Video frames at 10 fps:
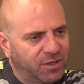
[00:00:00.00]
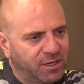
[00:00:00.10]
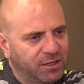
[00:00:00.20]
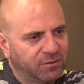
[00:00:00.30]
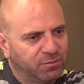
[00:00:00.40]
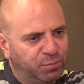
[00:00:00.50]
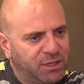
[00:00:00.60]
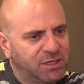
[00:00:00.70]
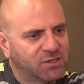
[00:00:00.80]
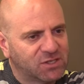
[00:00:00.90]
that
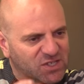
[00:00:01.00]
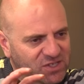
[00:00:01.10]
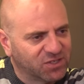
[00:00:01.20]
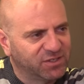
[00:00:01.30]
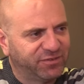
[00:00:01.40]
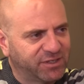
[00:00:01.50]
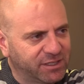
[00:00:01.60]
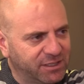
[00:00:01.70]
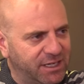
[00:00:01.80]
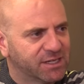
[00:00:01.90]
peace is still
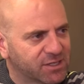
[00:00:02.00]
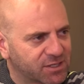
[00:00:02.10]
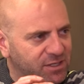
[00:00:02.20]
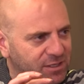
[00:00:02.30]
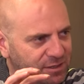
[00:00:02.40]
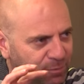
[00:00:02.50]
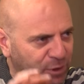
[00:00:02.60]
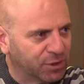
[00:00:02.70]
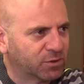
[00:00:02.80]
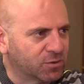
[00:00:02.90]
defined as the
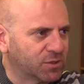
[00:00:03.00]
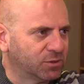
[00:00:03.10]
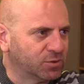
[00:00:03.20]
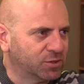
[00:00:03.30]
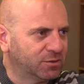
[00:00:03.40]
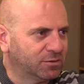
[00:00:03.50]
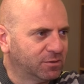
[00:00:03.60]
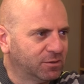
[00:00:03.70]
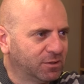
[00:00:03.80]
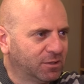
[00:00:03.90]
political solution.
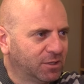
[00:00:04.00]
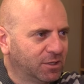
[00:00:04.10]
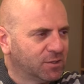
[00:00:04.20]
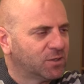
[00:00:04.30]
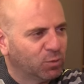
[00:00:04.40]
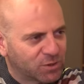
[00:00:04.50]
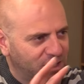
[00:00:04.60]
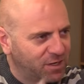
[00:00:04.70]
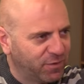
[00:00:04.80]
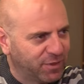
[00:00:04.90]
So I would
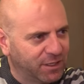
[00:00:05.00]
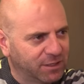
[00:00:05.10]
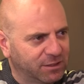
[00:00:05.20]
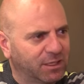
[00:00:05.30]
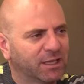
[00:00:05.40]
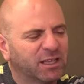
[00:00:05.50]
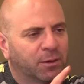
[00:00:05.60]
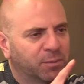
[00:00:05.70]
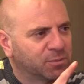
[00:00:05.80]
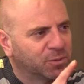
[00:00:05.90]
say everything and then,
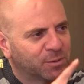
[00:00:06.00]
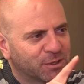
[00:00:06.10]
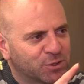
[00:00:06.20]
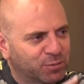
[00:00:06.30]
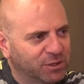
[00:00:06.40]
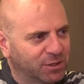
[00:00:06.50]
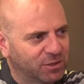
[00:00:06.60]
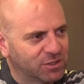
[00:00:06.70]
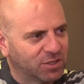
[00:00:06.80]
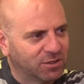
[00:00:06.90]
but what is your
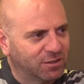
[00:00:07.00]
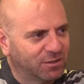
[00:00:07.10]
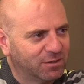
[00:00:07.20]
political agenda?